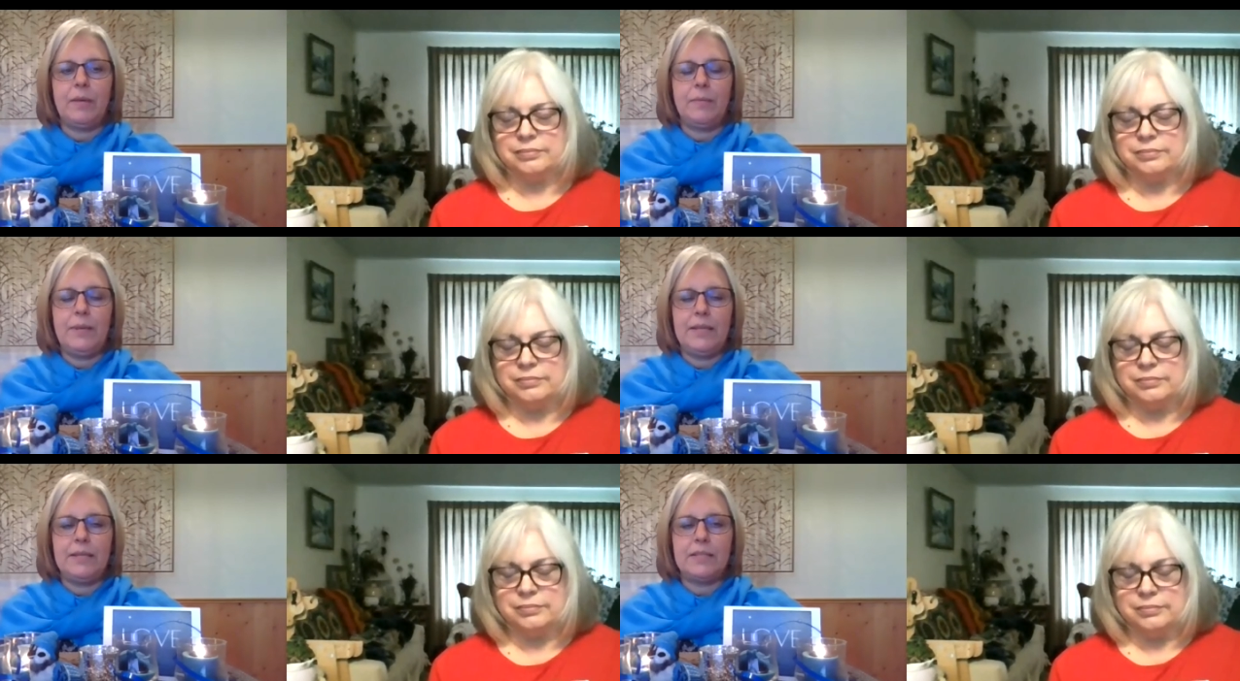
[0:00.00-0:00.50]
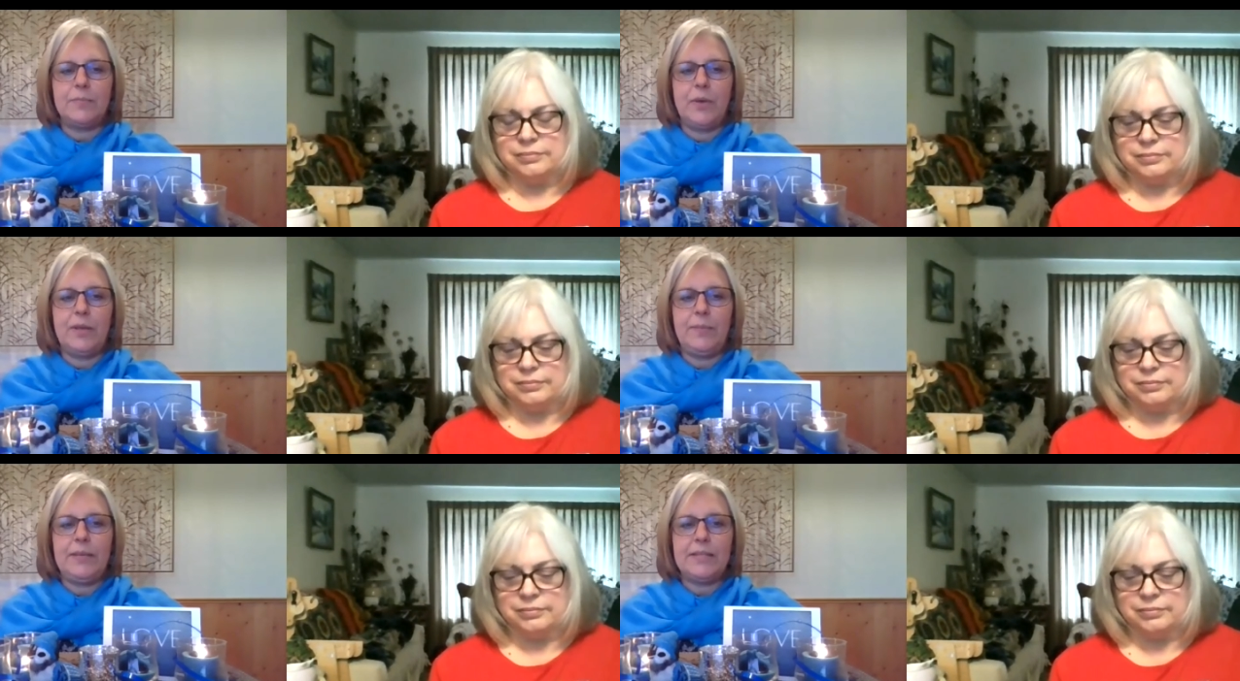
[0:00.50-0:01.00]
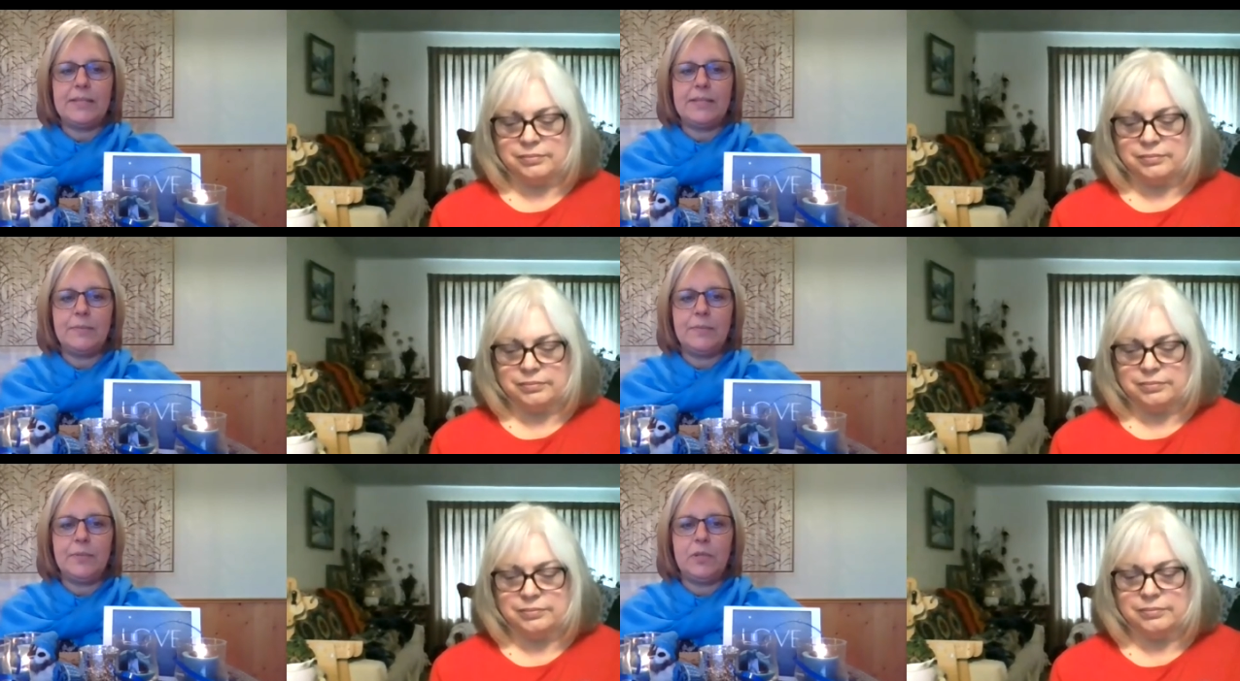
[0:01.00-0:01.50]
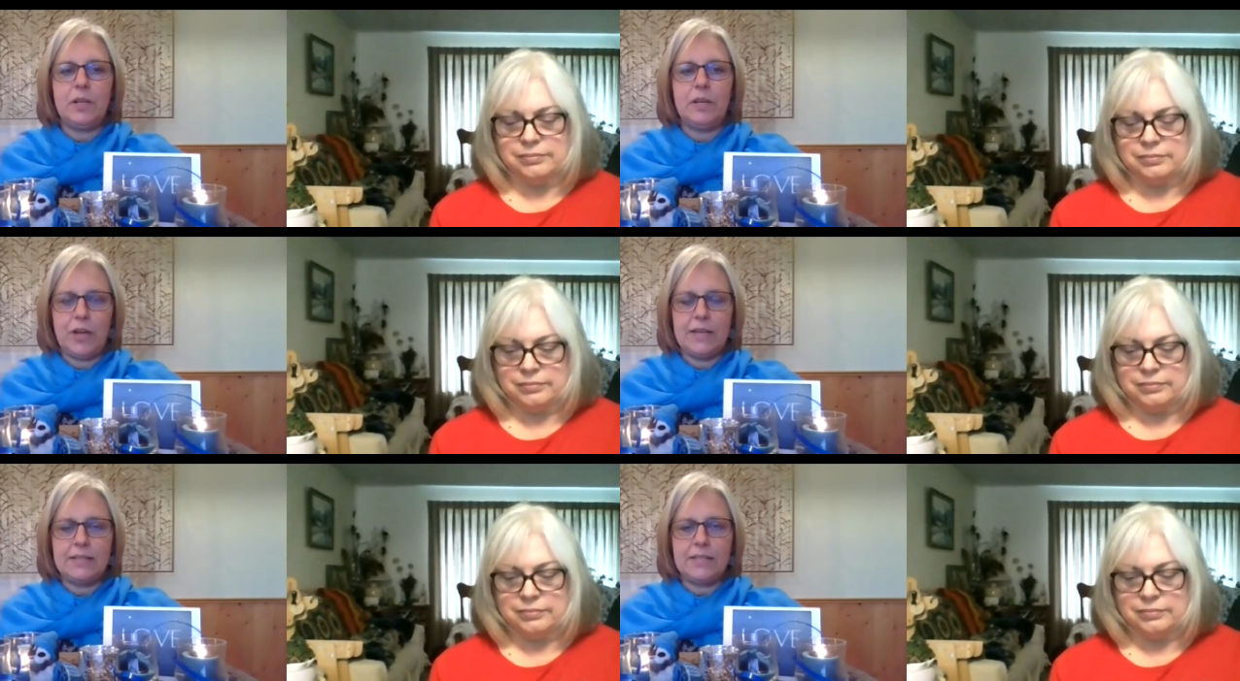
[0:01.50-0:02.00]
Speaker 1: May this bread be a symbol
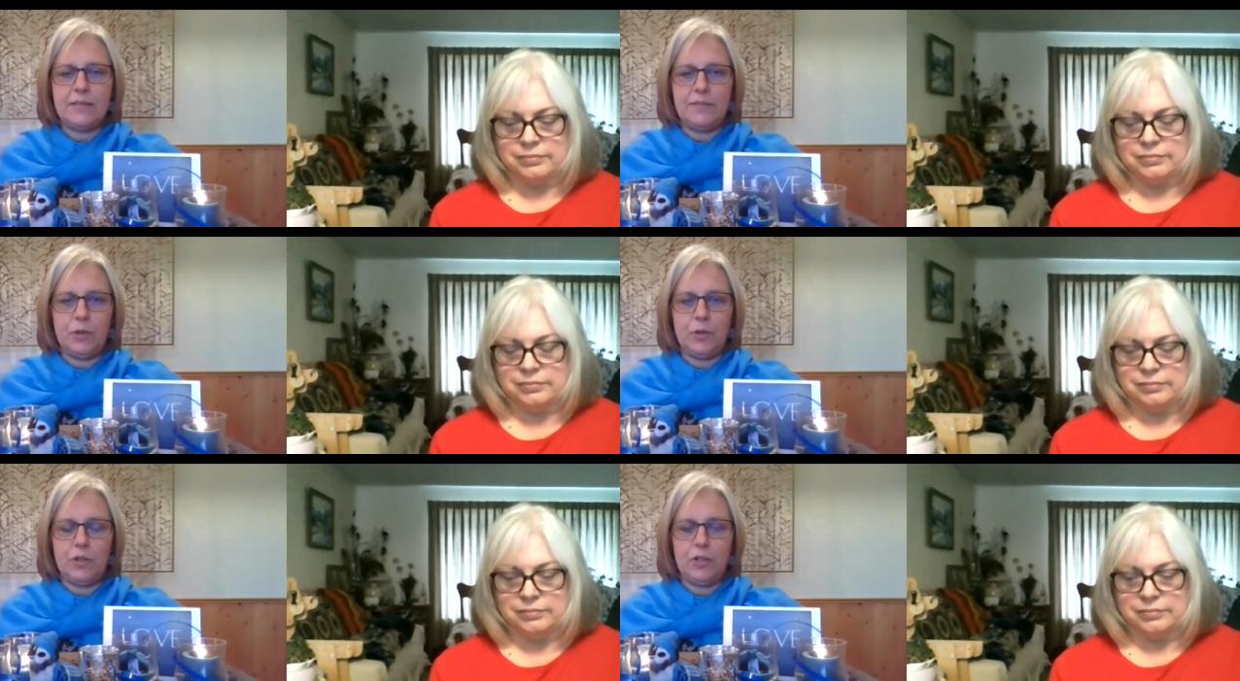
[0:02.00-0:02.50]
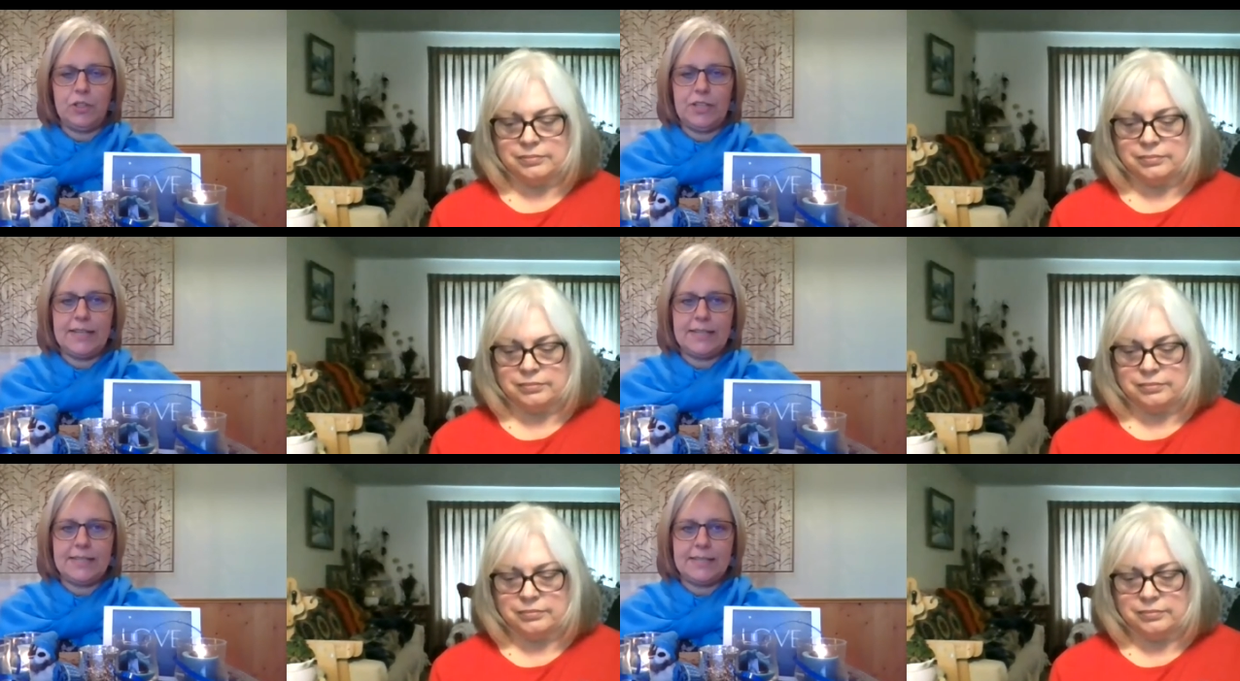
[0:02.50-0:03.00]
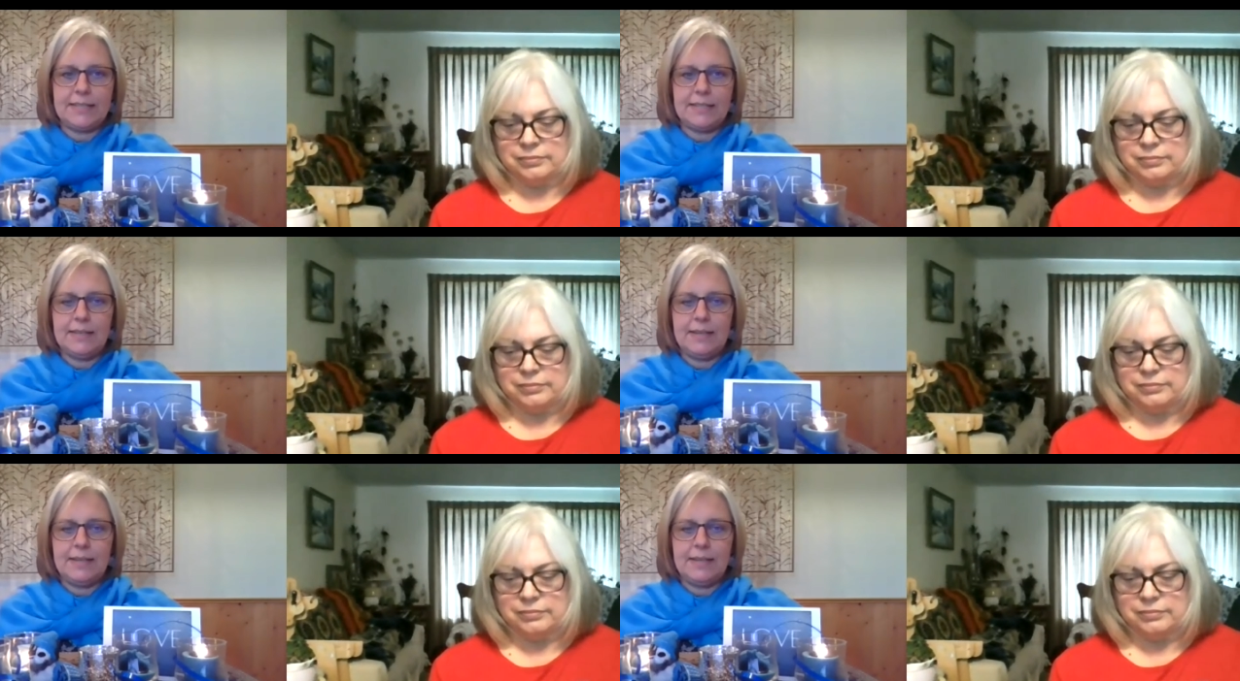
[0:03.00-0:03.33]
for us of your goodness,